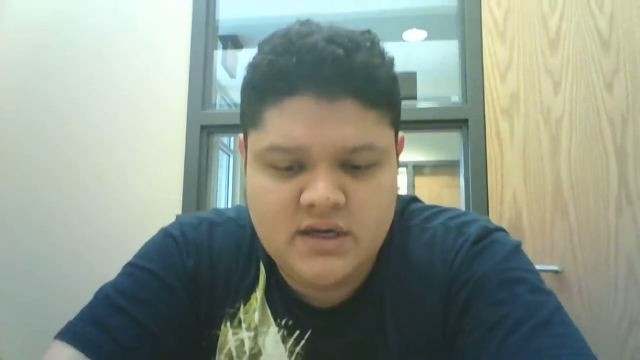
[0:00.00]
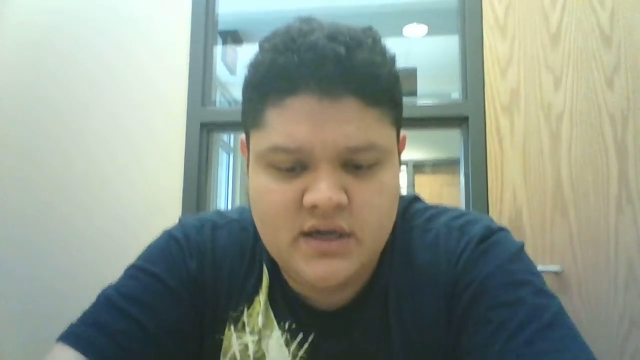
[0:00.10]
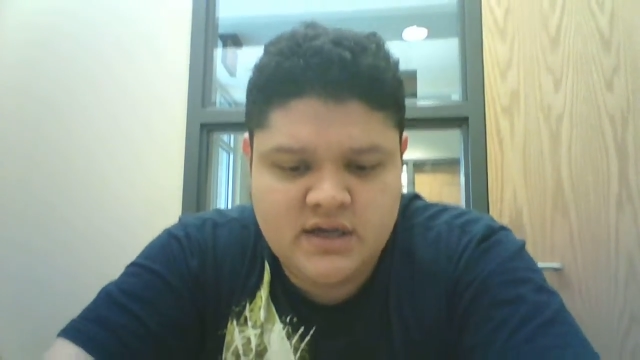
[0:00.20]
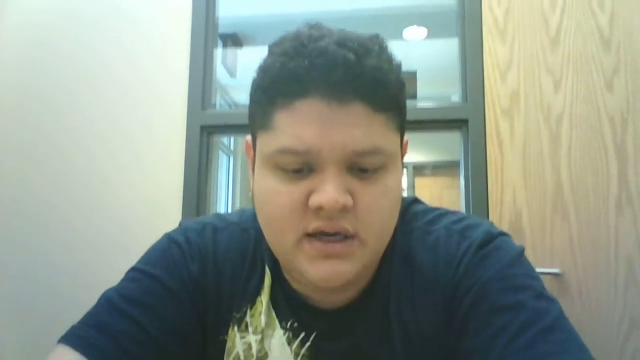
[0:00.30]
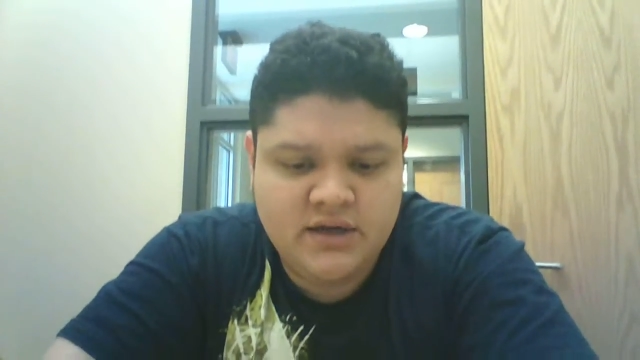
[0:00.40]

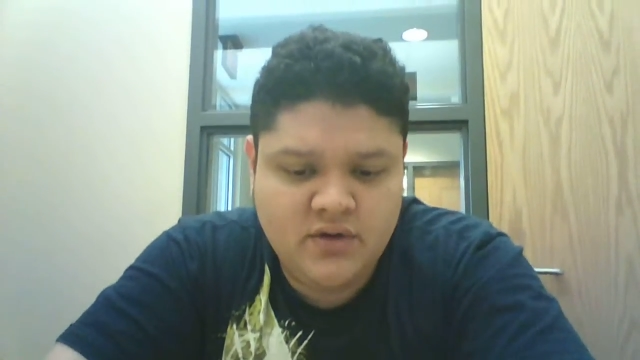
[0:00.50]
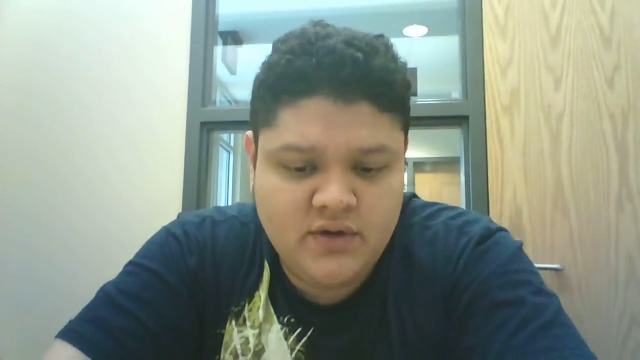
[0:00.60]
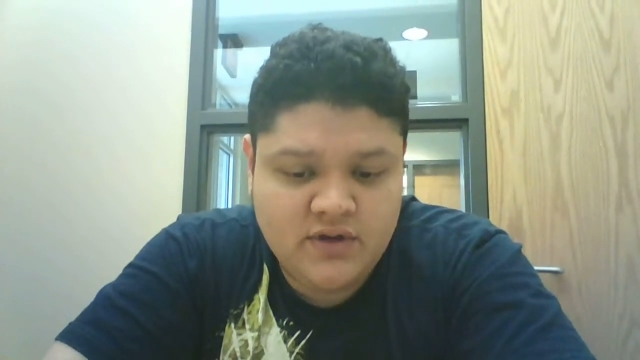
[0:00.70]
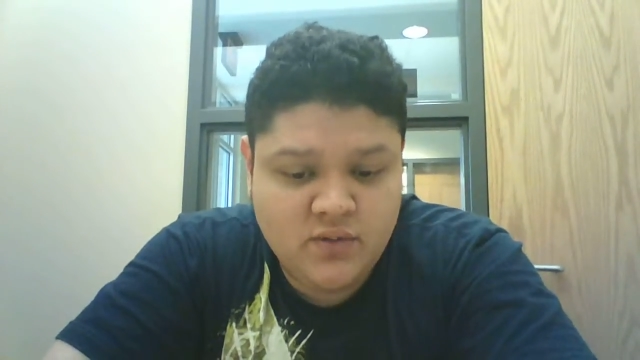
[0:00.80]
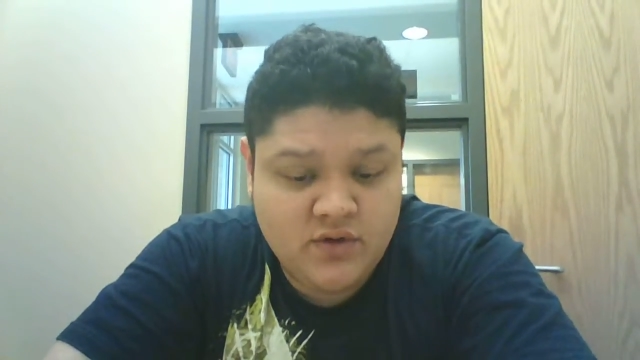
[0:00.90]
I know
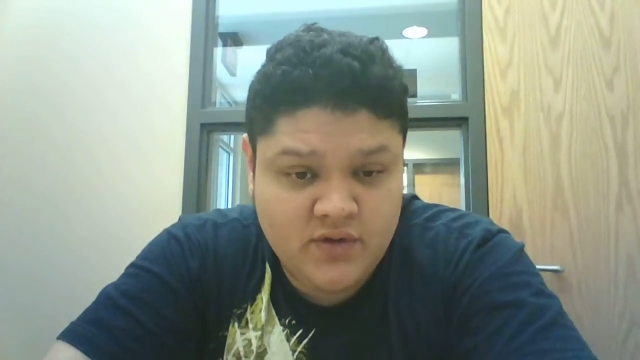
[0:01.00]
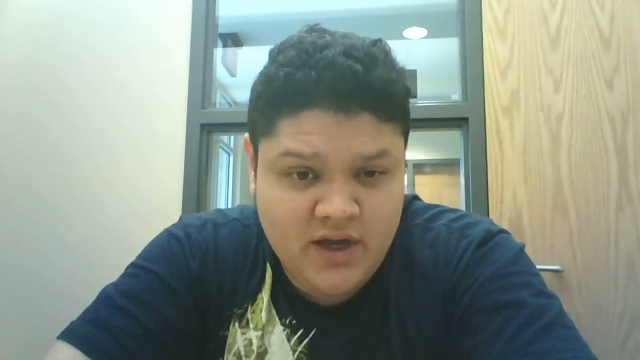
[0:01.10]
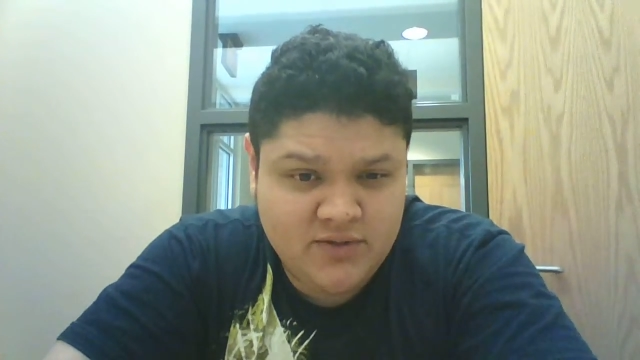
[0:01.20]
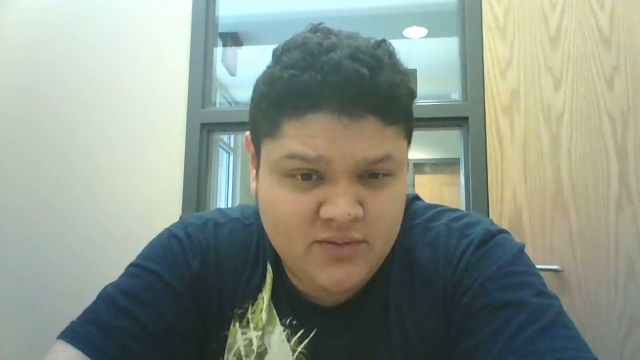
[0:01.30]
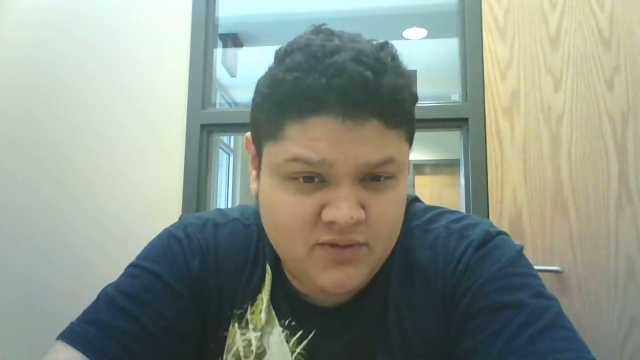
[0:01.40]
that's one of the
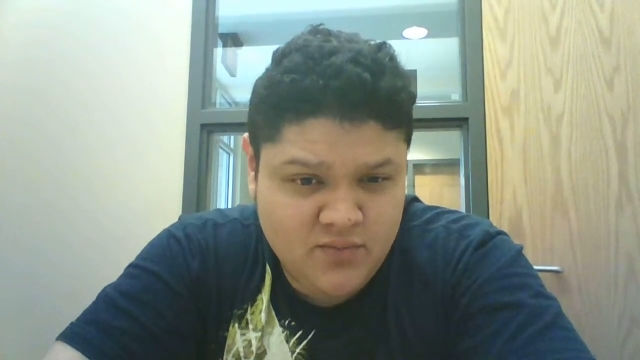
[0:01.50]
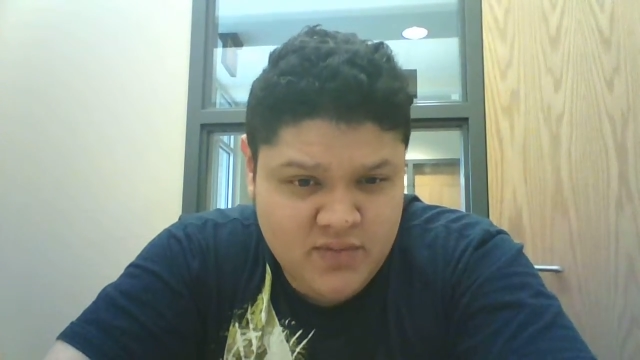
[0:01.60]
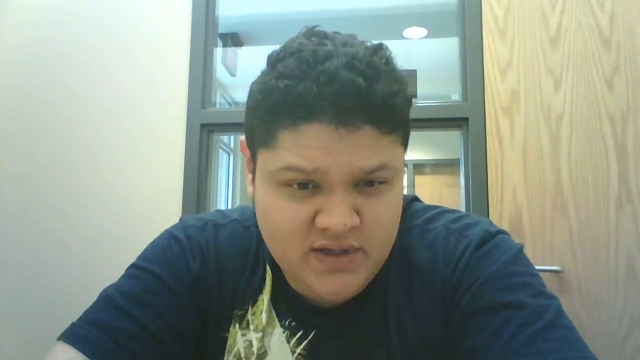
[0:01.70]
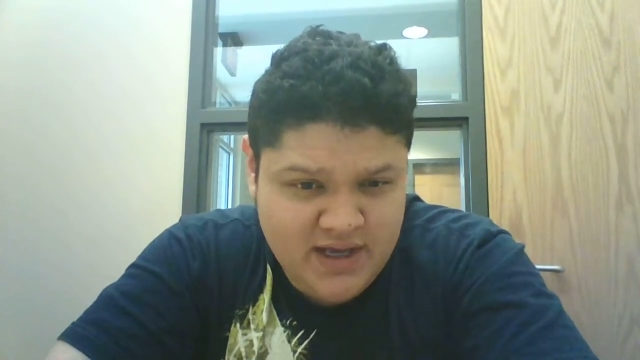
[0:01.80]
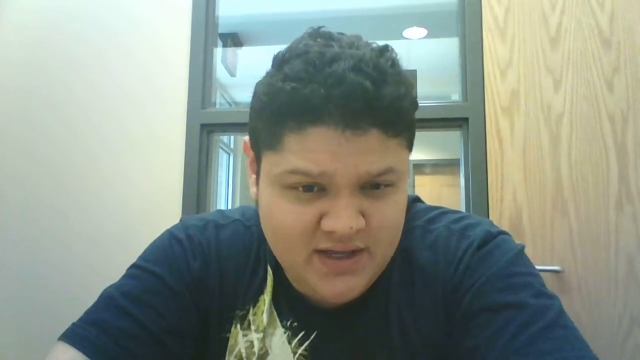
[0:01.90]
aspects of
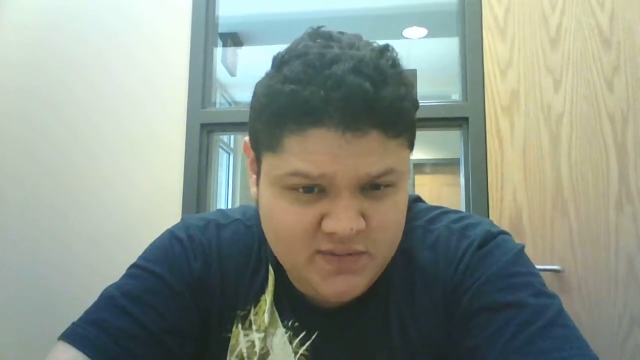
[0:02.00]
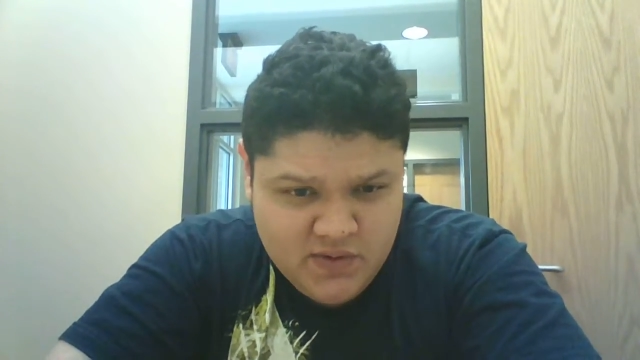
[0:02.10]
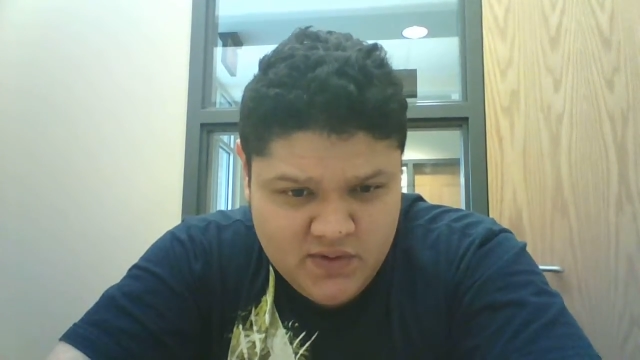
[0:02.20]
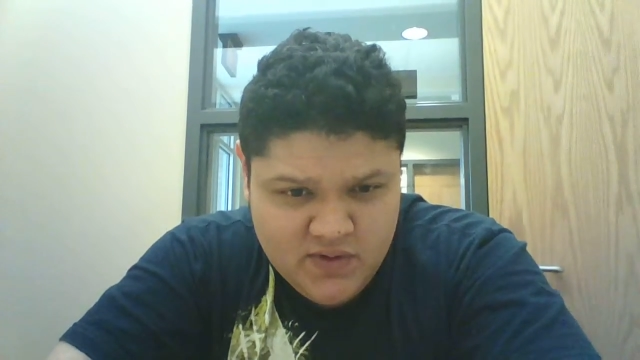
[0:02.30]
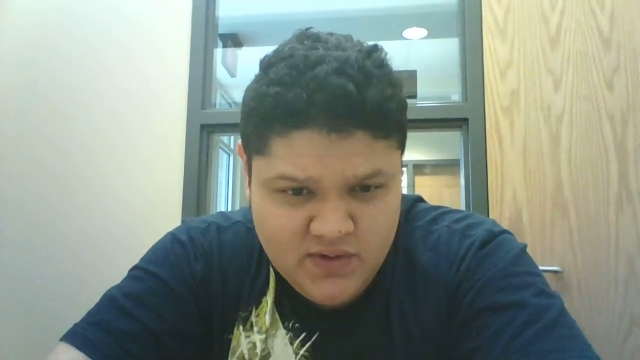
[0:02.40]
being
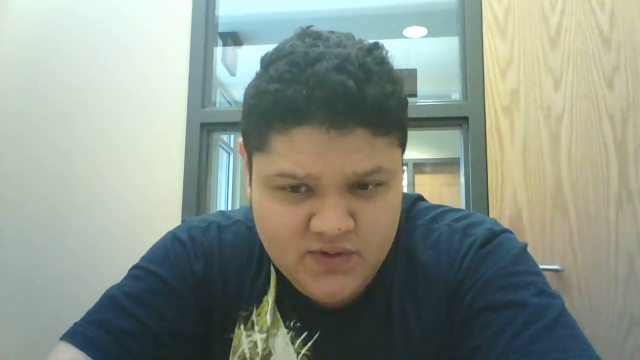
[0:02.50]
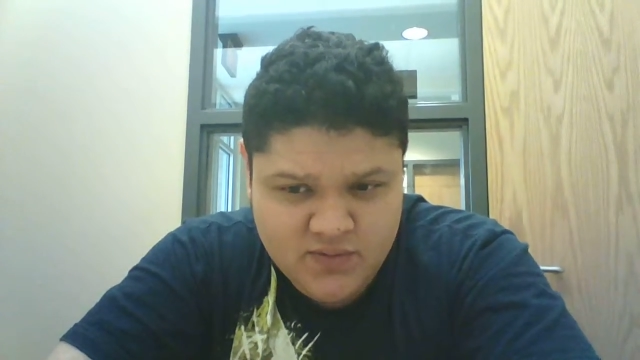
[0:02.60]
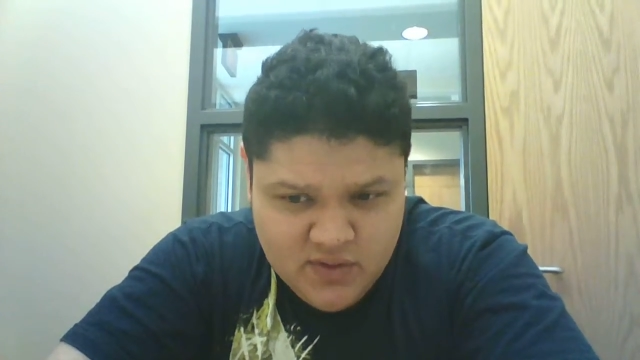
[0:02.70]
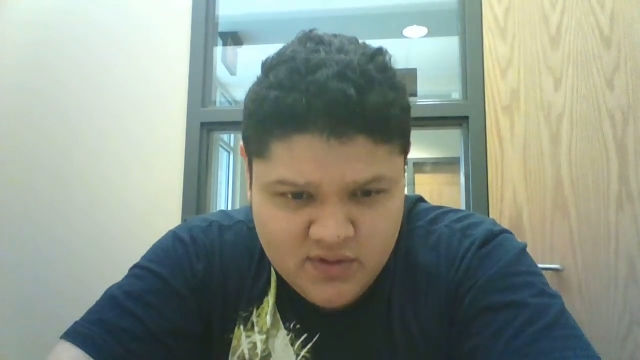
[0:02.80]
Asperger's,